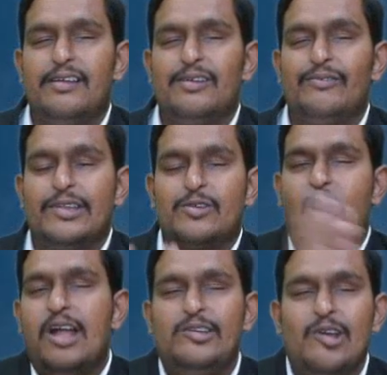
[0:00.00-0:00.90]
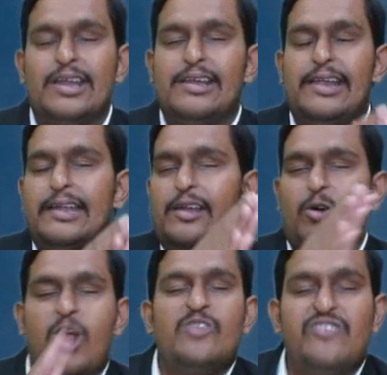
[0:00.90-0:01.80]
With corn you are creating
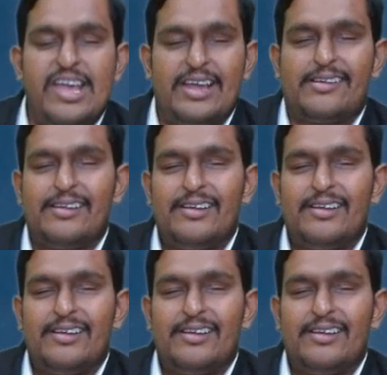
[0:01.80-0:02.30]
cornflakes.